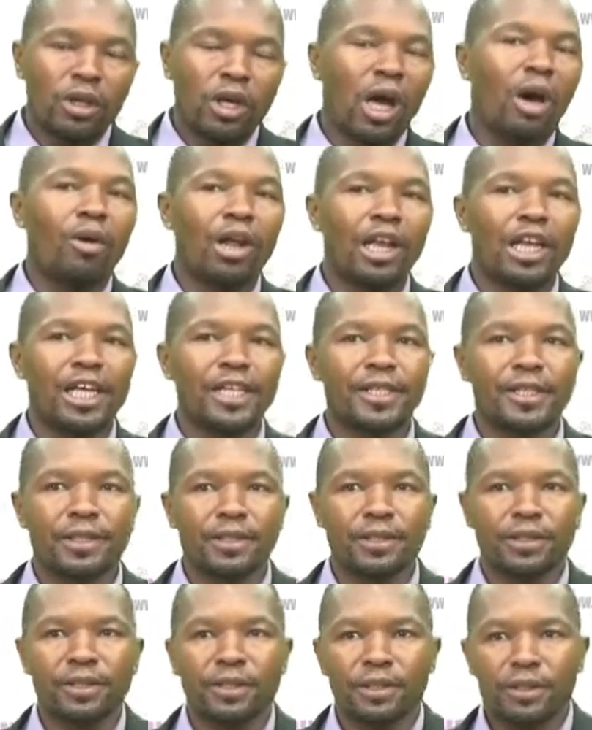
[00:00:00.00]
our
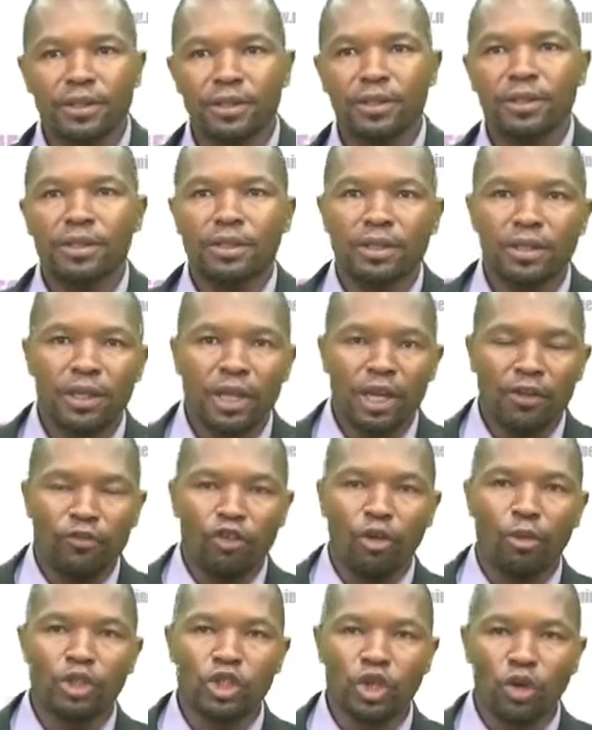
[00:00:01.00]
lesson
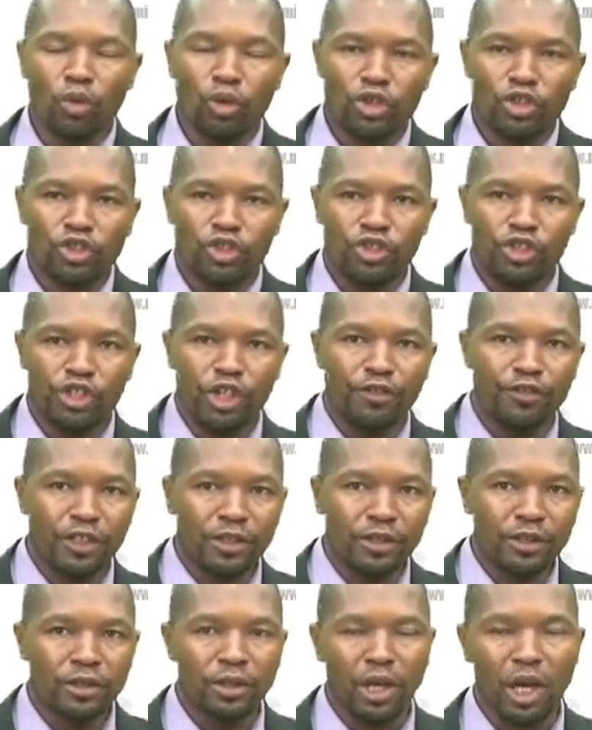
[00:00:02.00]
information was
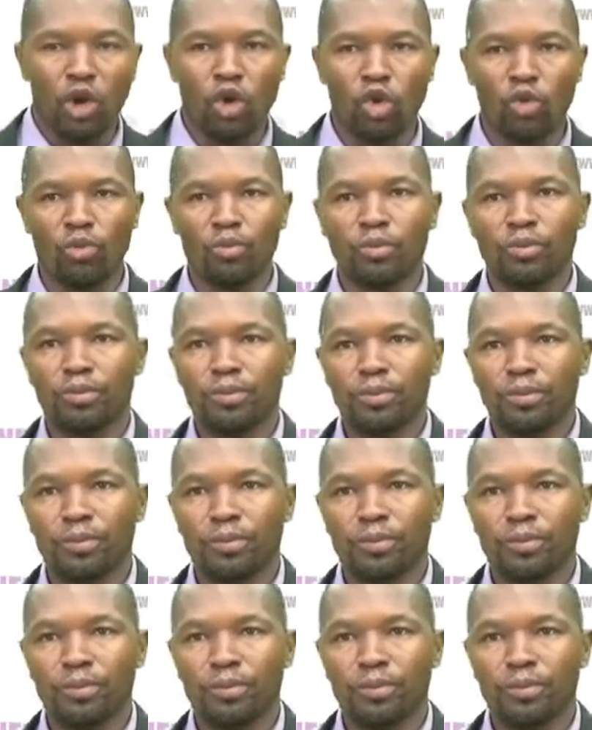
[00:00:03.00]
driven home.